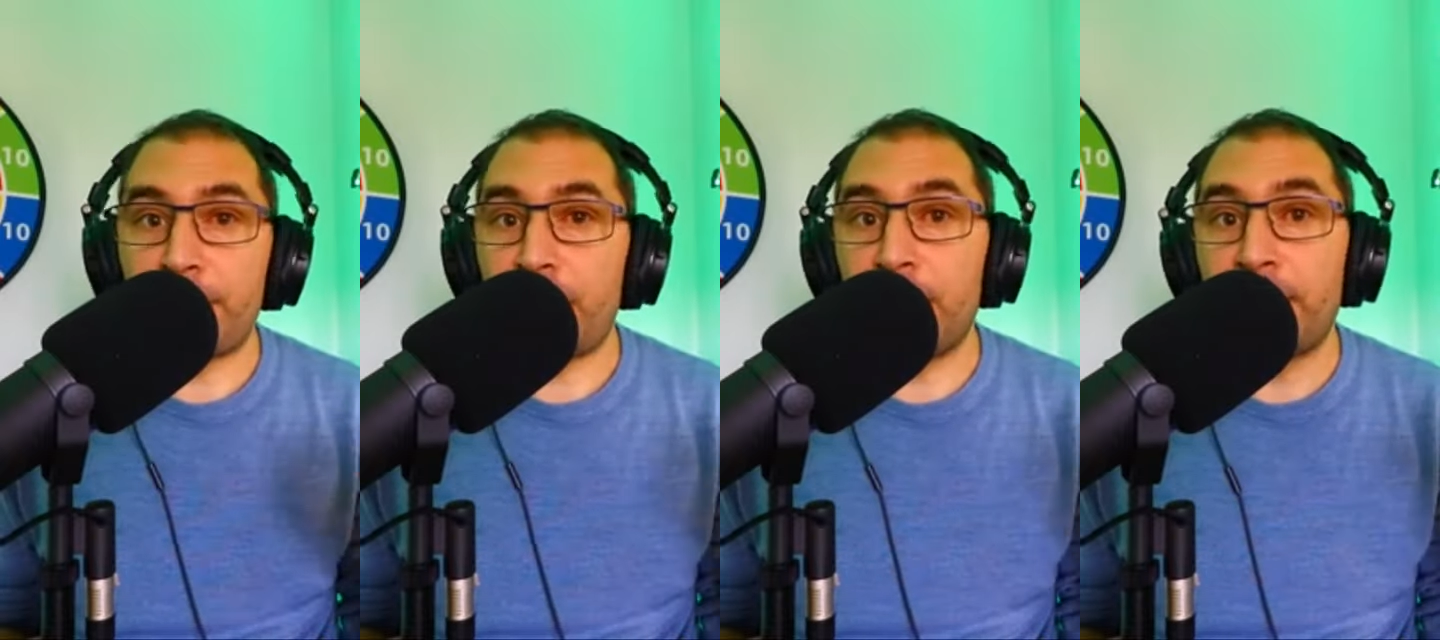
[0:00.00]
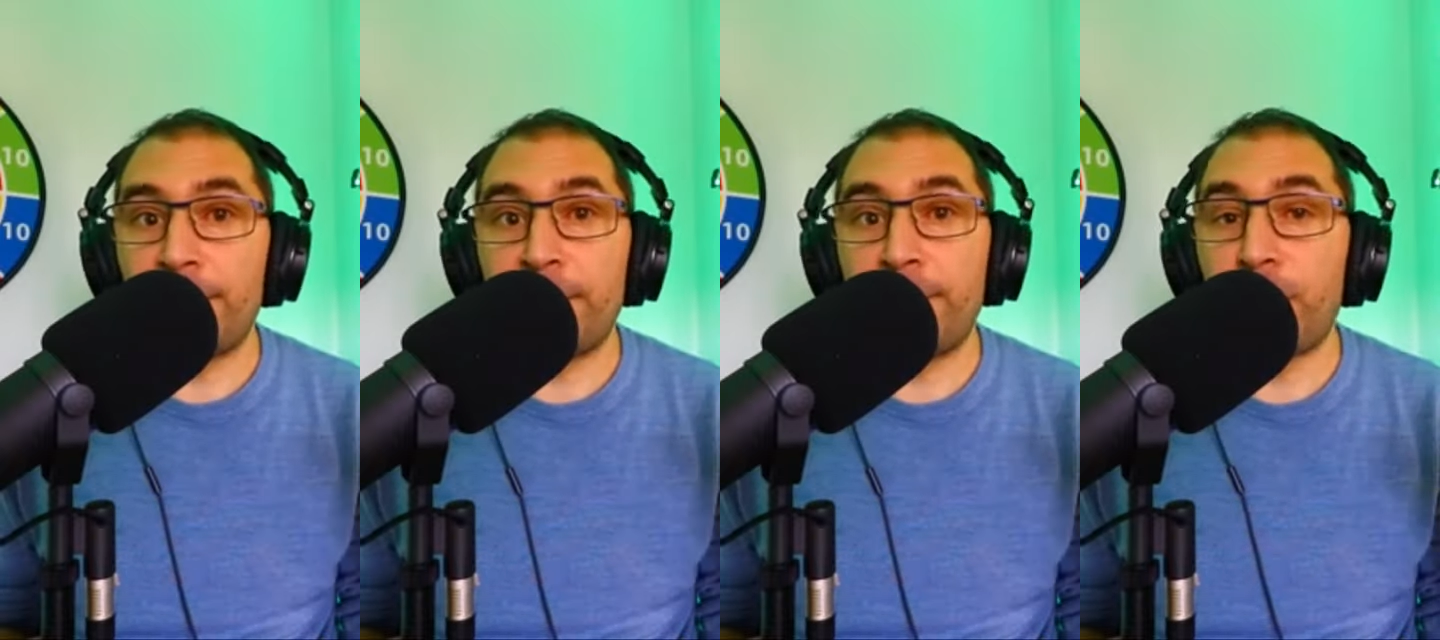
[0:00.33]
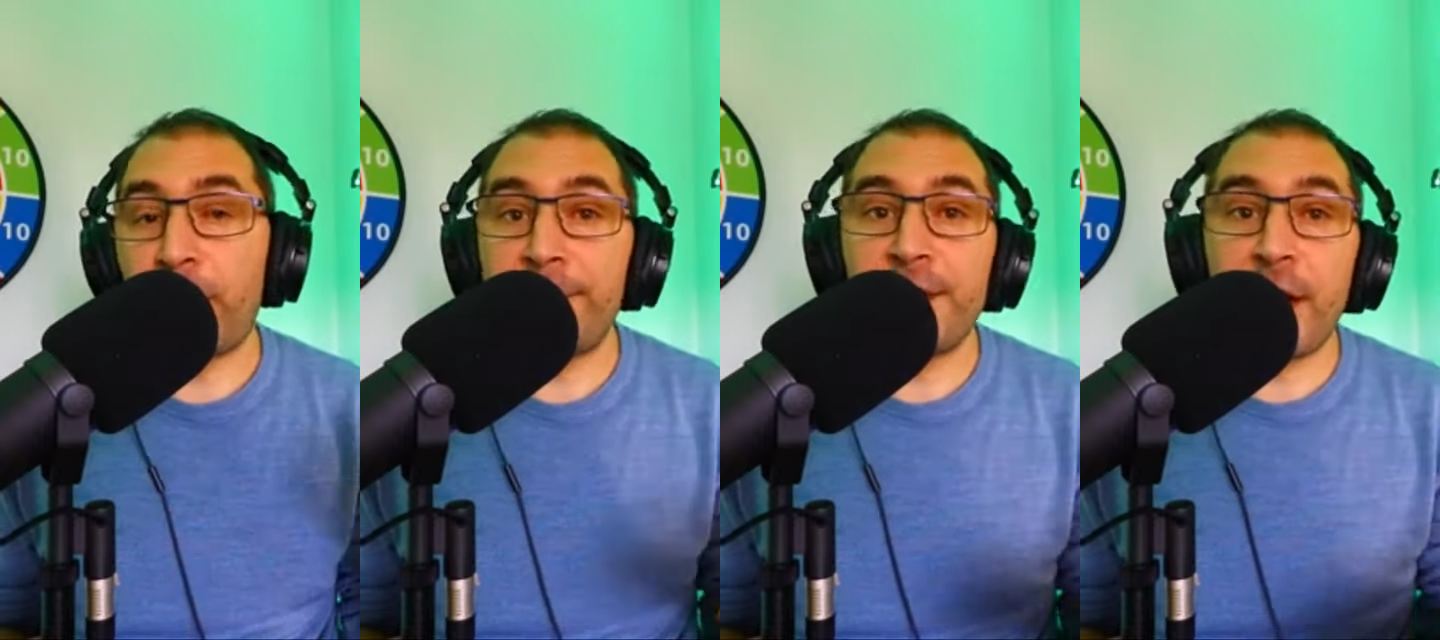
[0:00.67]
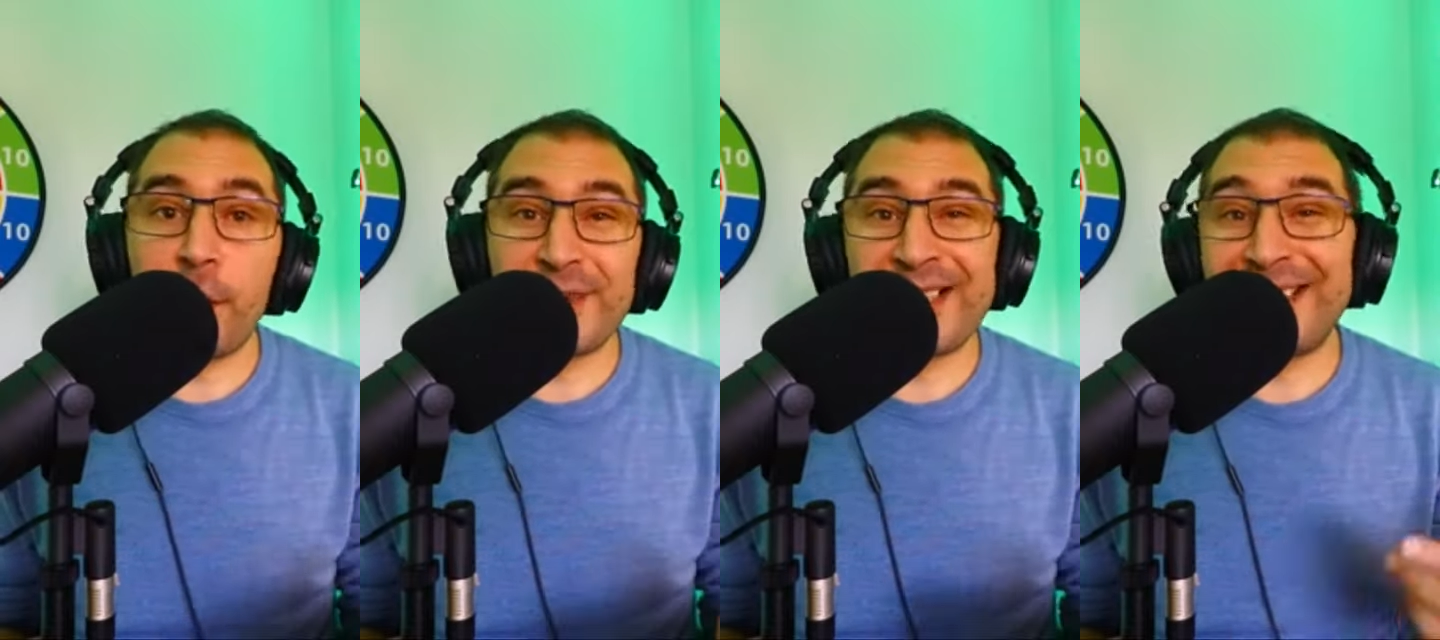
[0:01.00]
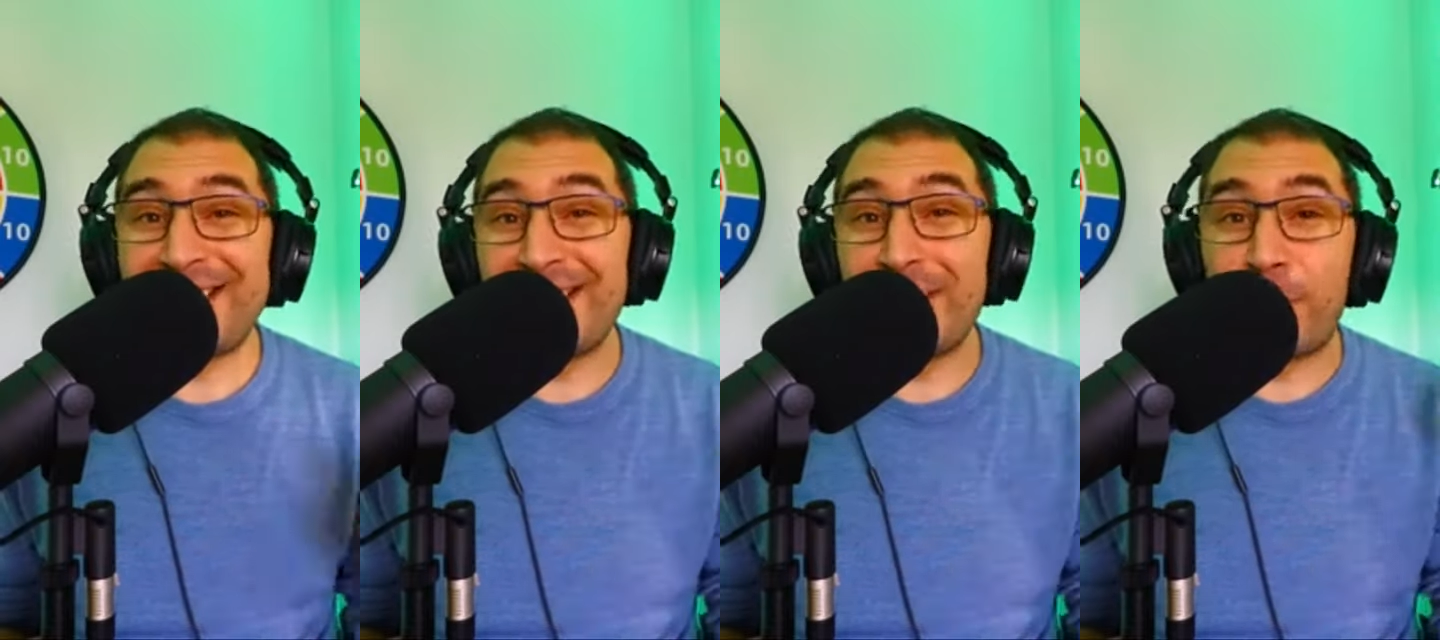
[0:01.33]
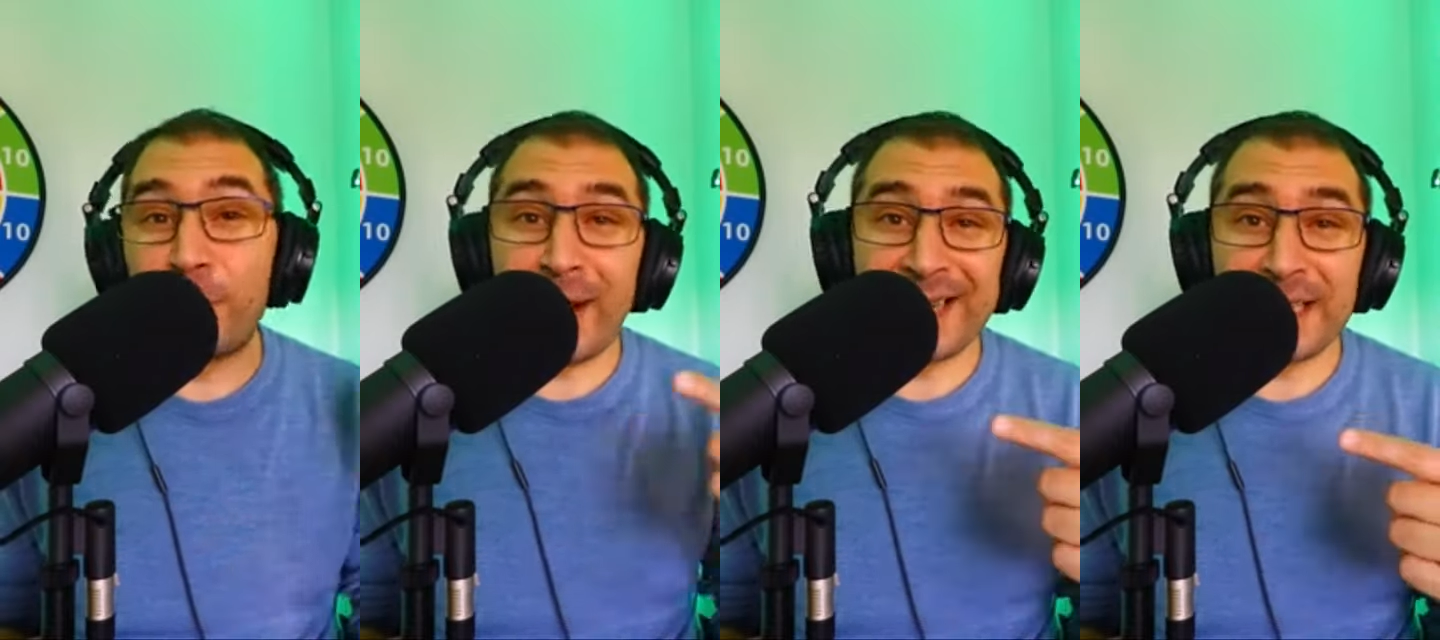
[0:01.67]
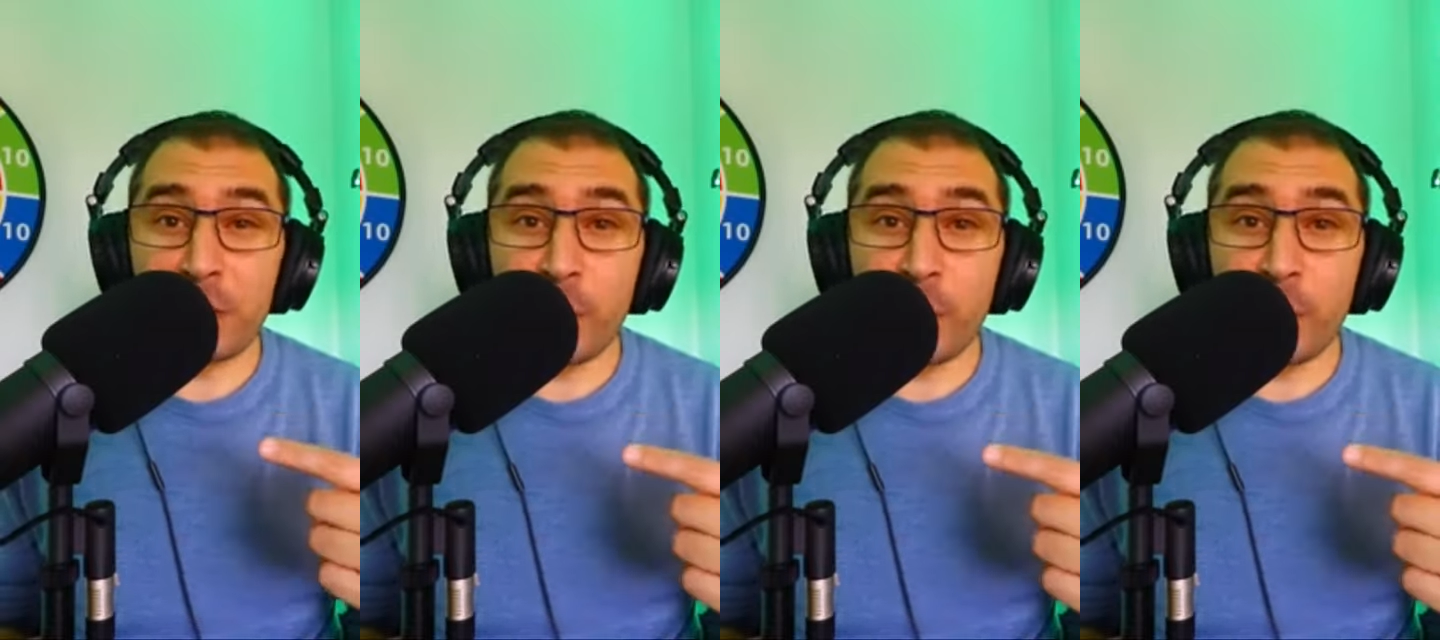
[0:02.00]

if, if you have doubts that the product